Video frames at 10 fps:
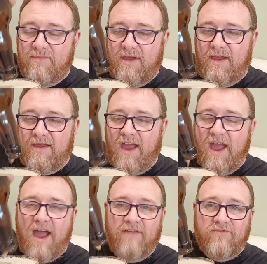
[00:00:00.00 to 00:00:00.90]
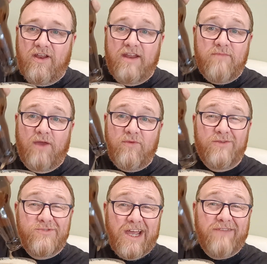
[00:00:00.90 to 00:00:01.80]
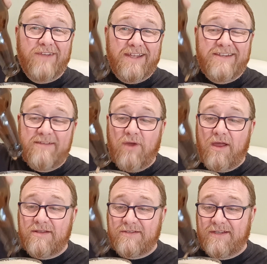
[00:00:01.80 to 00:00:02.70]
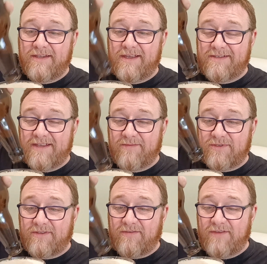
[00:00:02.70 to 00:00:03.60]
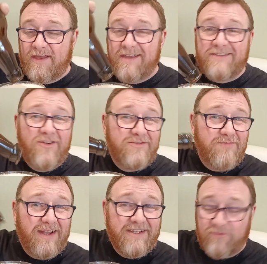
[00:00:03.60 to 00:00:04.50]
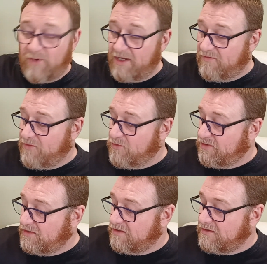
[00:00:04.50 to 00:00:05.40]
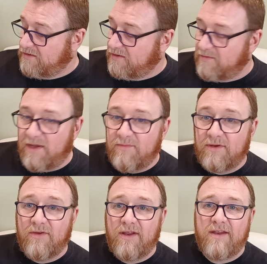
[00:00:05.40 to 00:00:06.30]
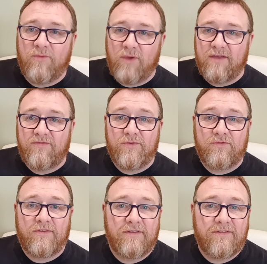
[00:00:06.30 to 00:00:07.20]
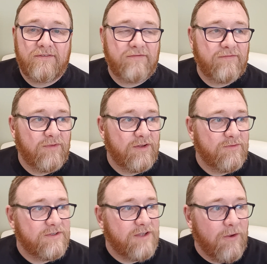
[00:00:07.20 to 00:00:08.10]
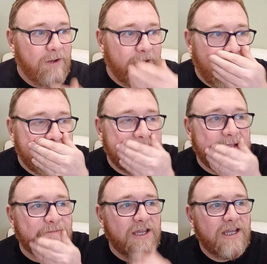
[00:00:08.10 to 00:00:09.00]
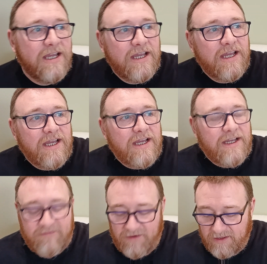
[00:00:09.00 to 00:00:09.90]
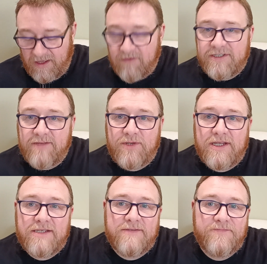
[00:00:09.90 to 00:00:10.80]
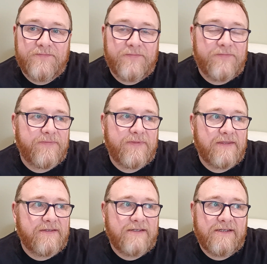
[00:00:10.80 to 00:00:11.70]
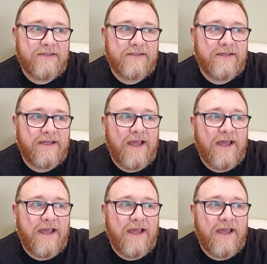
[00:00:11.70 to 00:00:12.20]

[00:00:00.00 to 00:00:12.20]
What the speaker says: But I've got to admit, when I was driving into Barnsley and that type of stuff, it's not as bad as Wakefield. I remember going into Wakefield when it was down at that time. Fuck, that was depressing. Jesus.